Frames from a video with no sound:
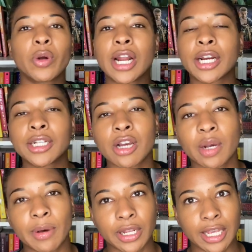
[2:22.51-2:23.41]
we're not gonna talk
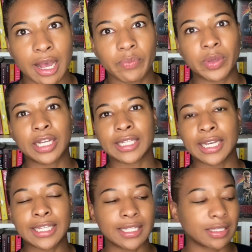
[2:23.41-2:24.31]
about it yet because like I
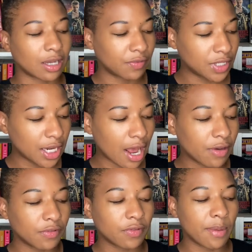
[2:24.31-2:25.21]
said, it's a softy
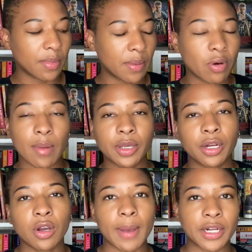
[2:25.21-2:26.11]
enough. I'm probably
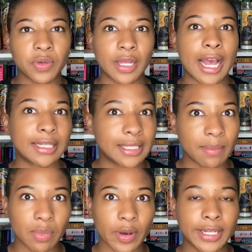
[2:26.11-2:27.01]
gonna go back to it at
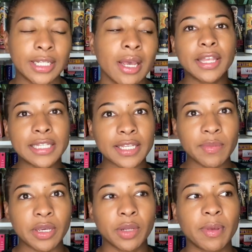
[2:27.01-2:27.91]
some point. This is gonna
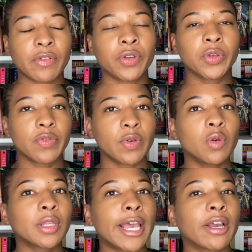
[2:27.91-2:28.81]
be a good pick for those of you
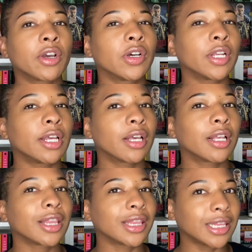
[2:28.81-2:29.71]
who like a good
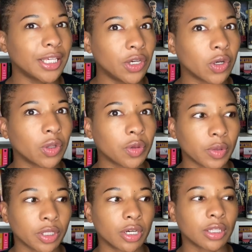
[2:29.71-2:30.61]
legal
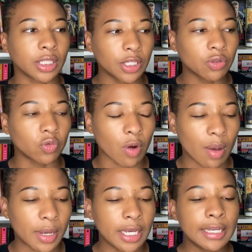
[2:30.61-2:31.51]
thriller, a legal
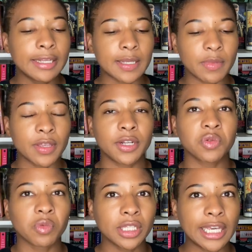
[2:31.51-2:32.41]
drama, something that
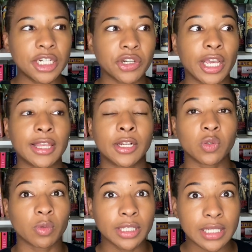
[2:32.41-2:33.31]
is really intricate, that is
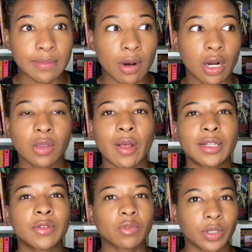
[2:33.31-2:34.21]
really smart,
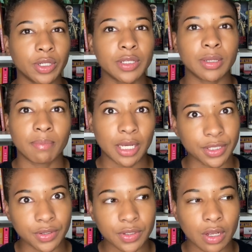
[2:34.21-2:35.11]
lots of riddles and
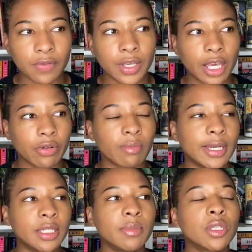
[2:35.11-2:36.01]
puzzle solving. It
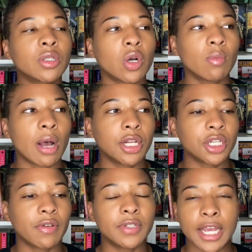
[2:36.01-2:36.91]
reminded me so much
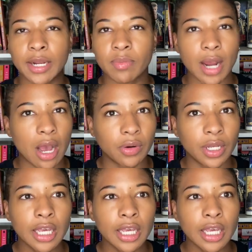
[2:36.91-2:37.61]
of Dan Brown